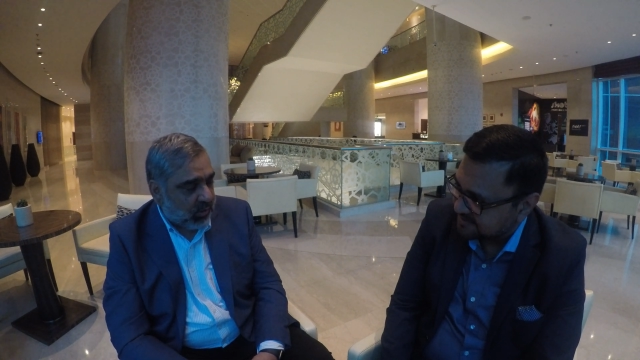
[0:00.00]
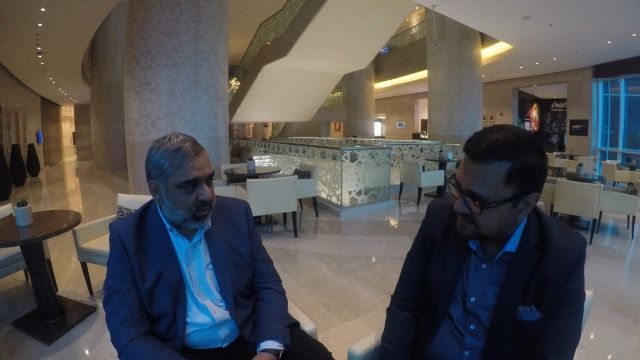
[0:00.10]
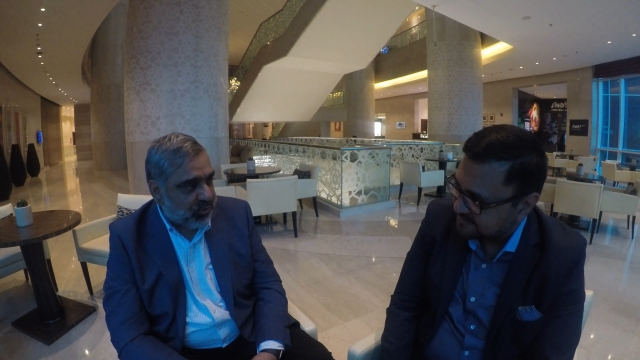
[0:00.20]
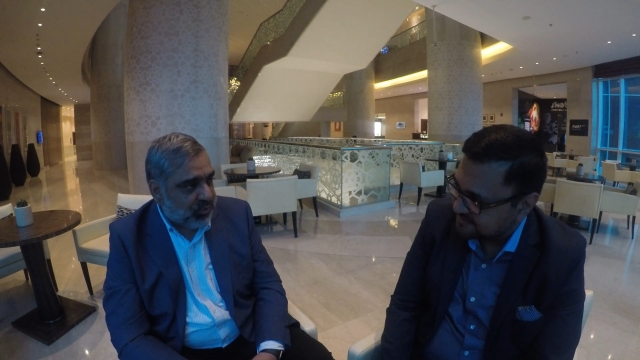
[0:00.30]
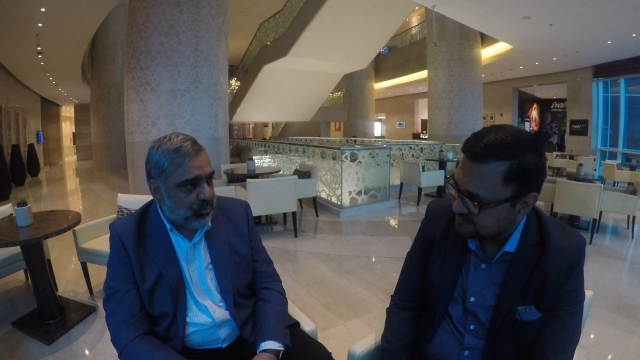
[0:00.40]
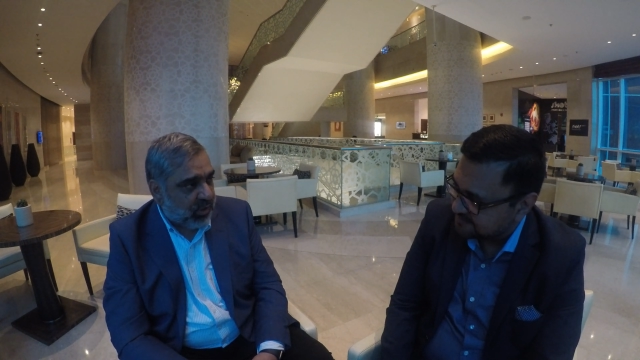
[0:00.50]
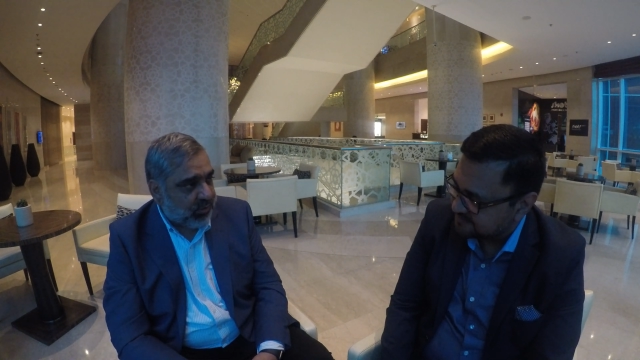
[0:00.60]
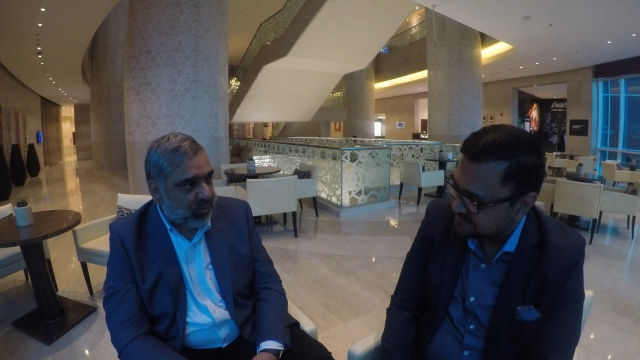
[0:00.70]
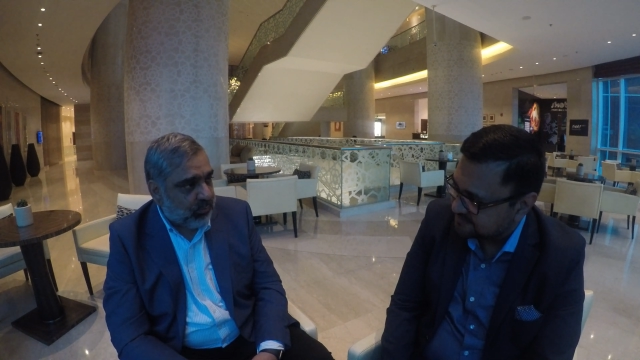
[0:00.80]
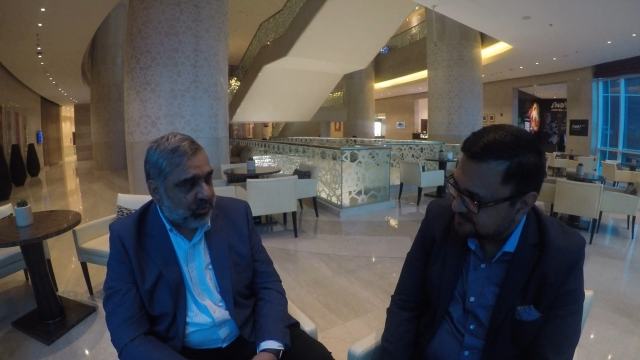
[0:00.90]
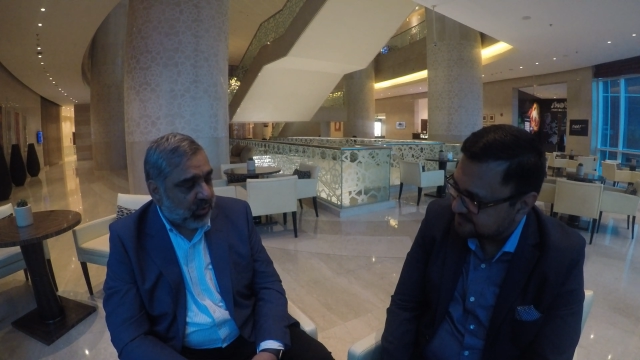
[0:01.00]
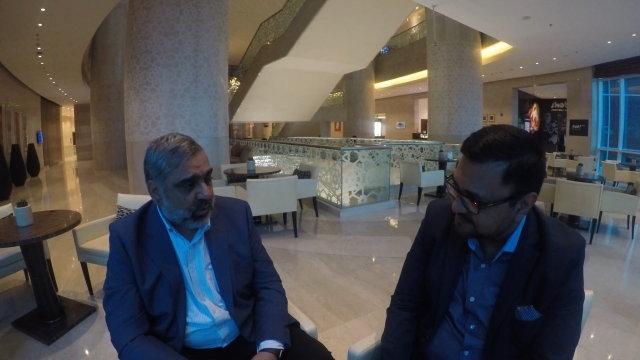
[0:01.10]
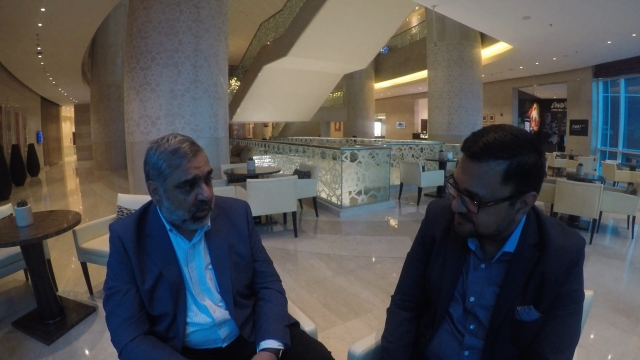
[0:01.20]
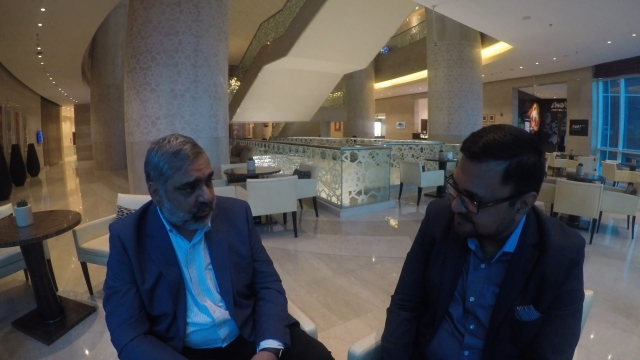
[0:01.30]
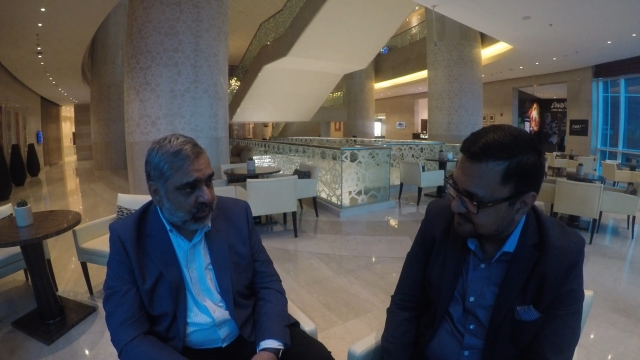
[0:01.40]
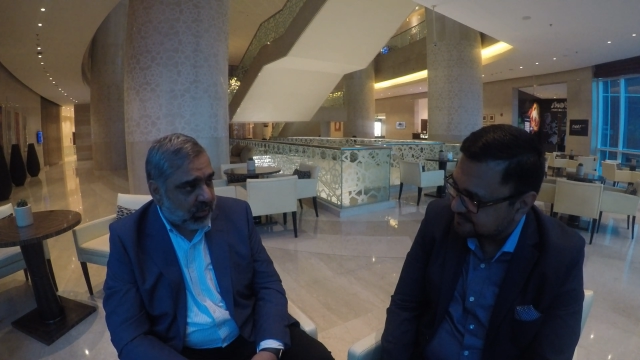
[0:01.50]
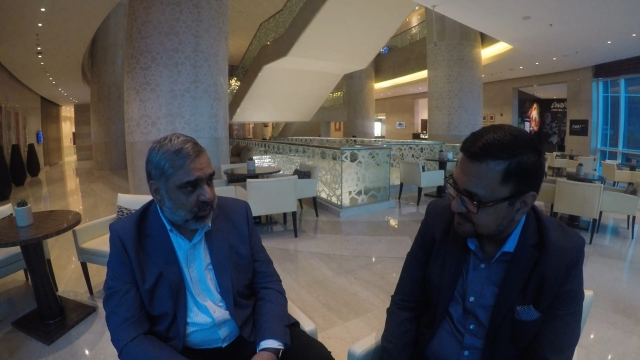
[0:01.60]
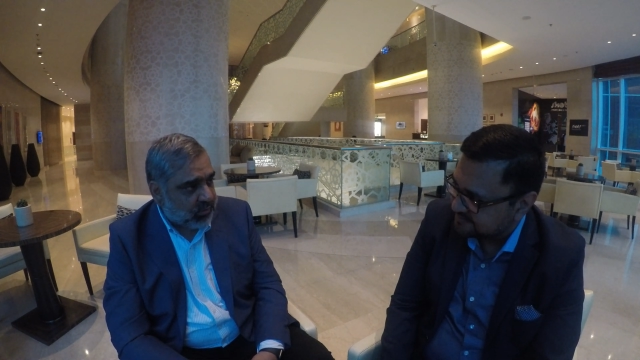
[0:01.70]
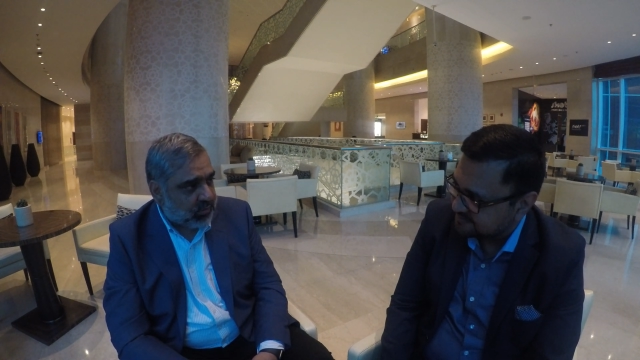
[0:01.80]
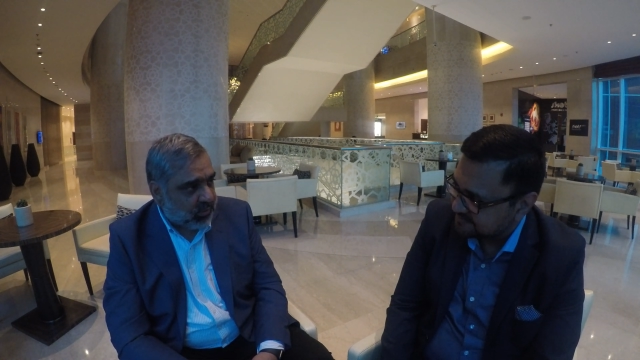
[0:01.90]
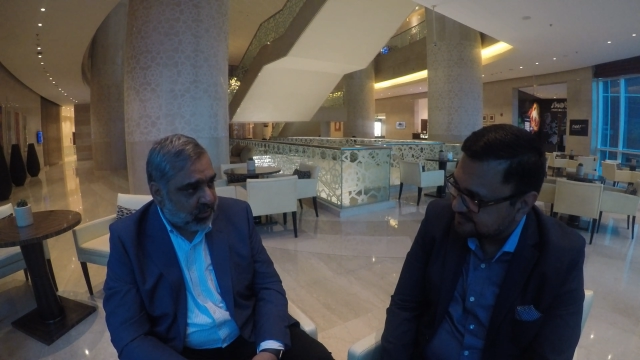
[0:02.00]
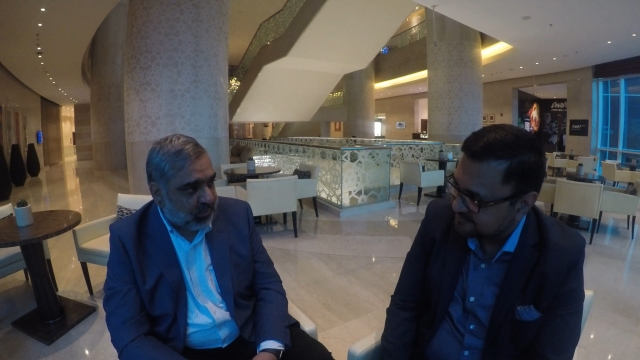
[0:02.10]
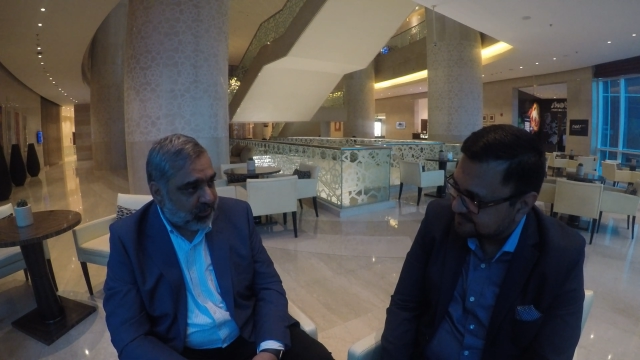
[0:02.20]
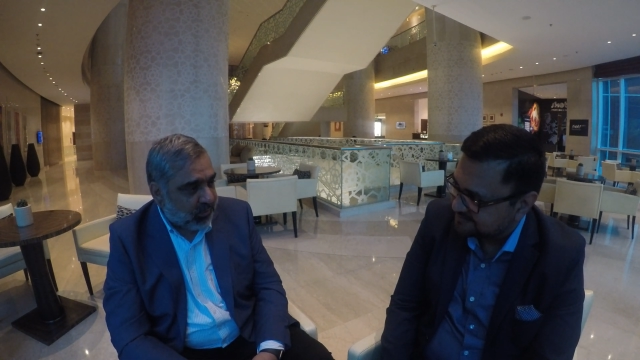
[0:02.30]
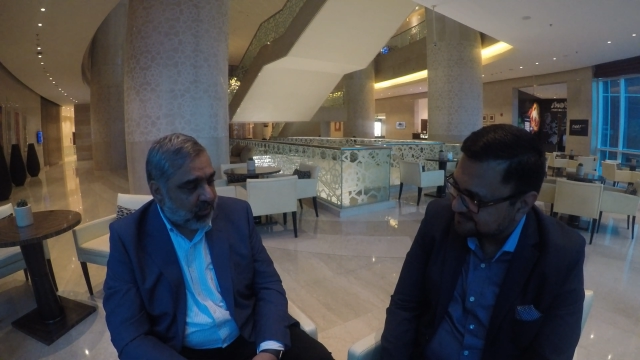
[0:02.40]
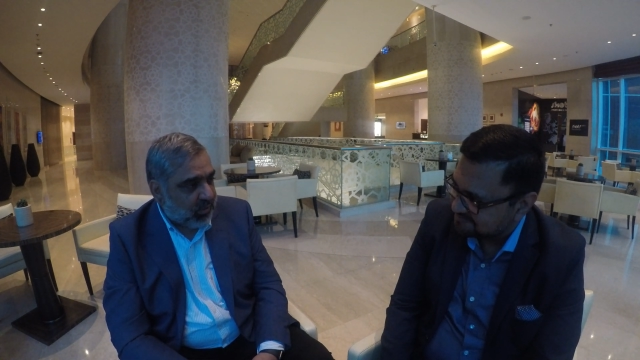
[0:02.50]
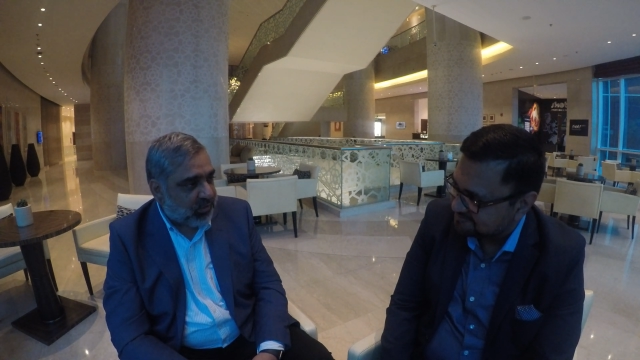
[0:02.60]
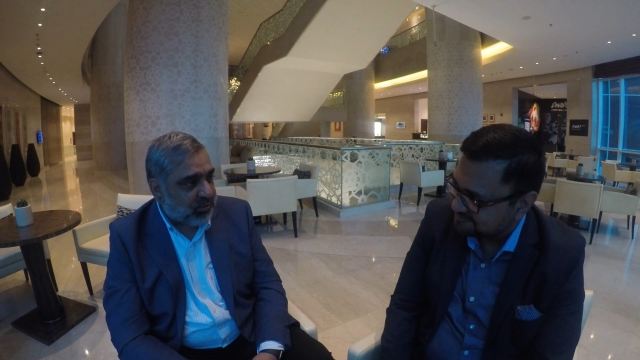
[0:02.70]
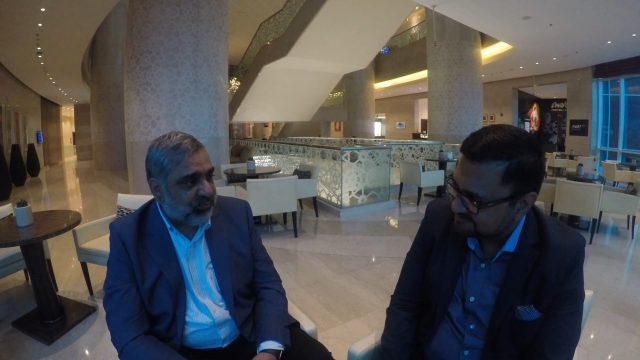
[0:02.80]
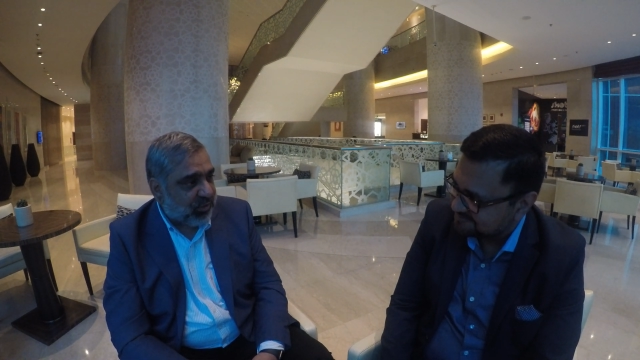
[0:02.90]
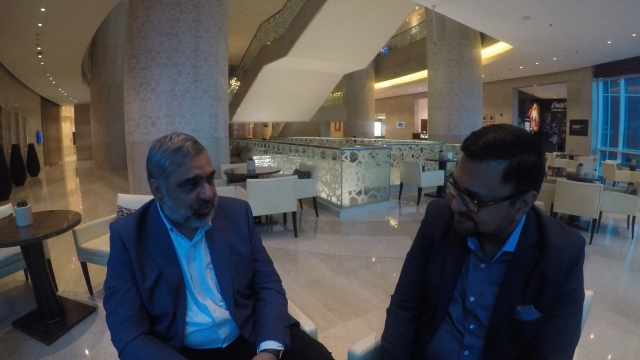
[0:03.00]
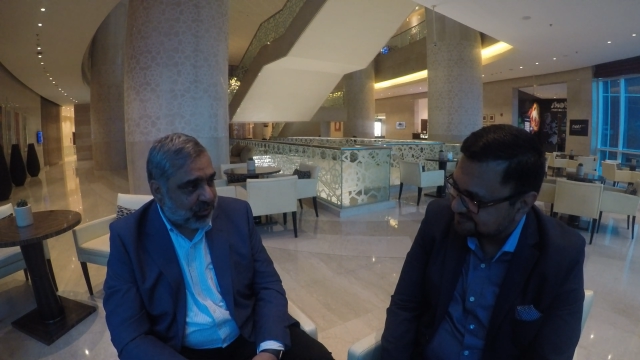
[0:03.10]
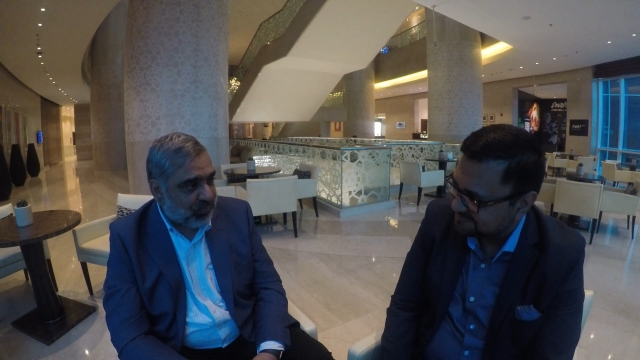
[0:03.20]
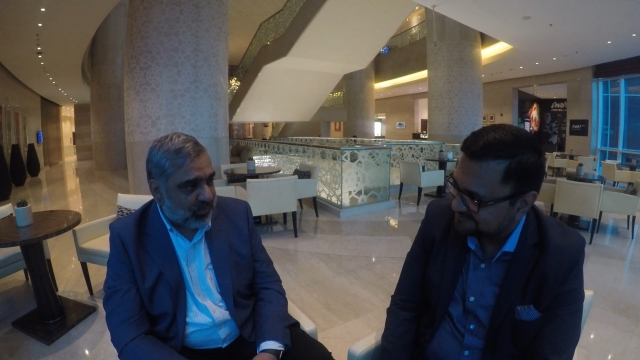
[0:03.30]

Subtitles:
and to my team on the ground here. It's refreshing.